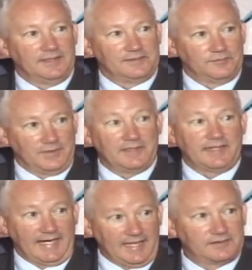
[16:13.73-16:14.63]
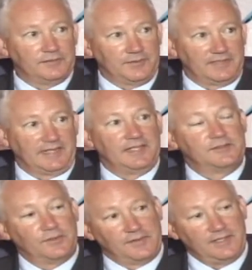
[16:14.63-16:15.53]
a very active area, and
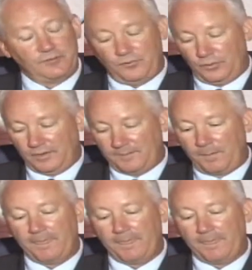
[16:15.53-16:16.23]
so therefore,